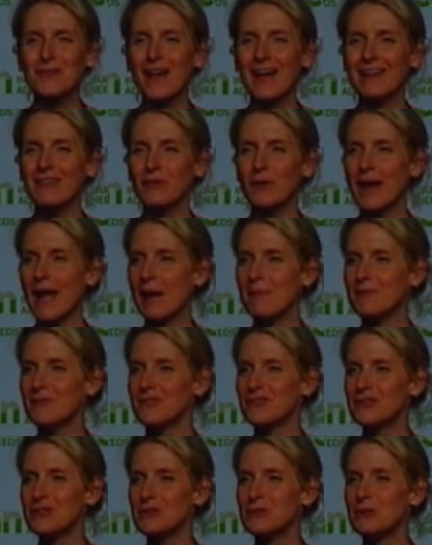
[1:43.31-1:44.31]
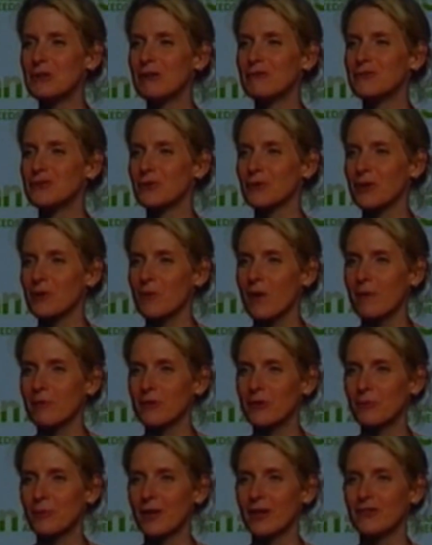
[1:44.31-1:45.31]
That is what happens to you if Julia
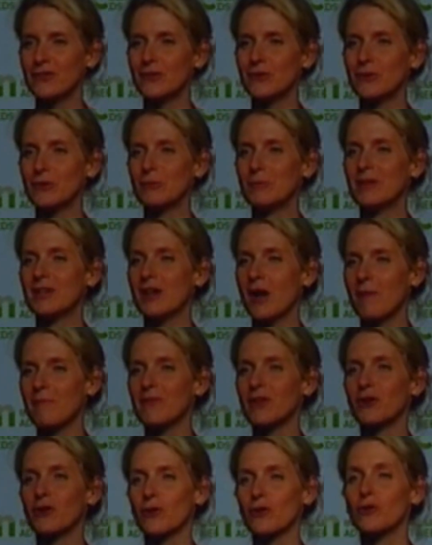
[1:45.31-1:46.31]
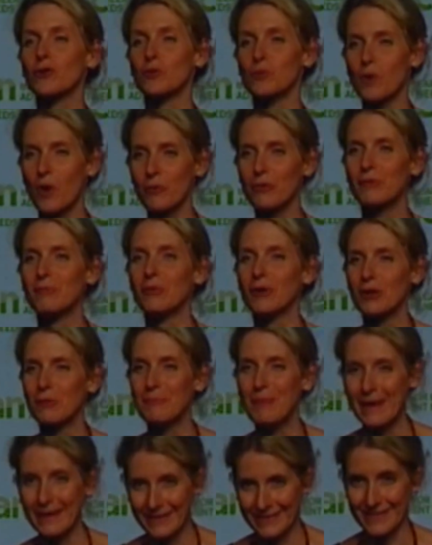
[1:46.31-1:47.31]
Roberts plays you. You become the girl who wrote the
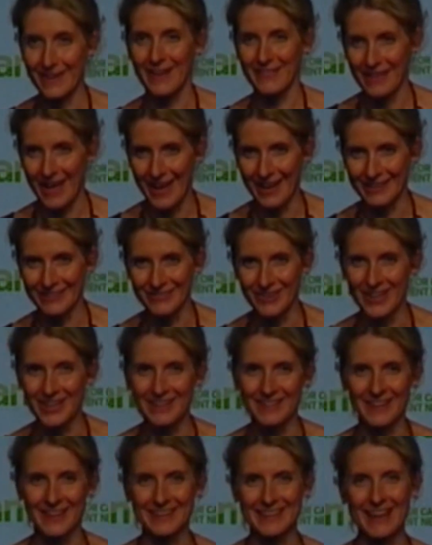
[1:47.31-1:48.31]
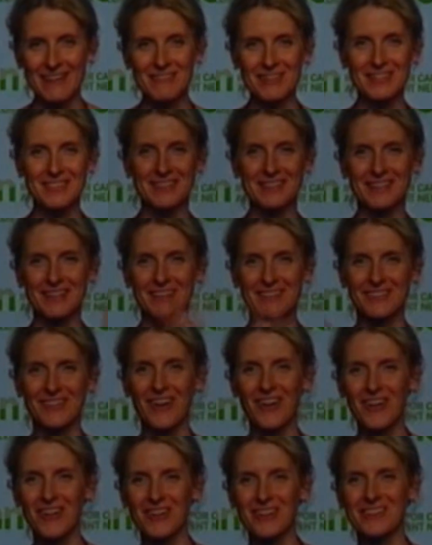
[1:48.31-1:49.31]
book based on that, right? Like, everything gets
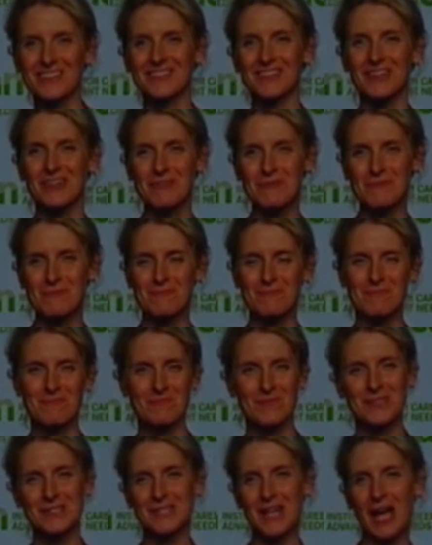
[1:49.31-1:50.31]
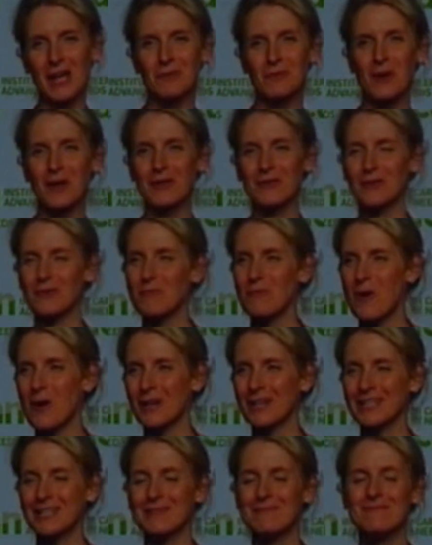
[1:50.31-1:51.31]
all sort of sideways and
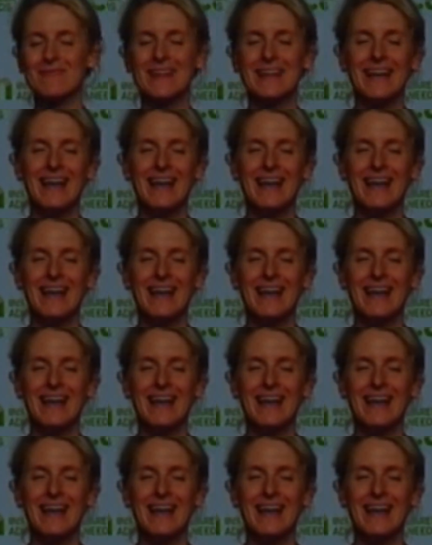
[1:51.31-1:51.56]
wonky.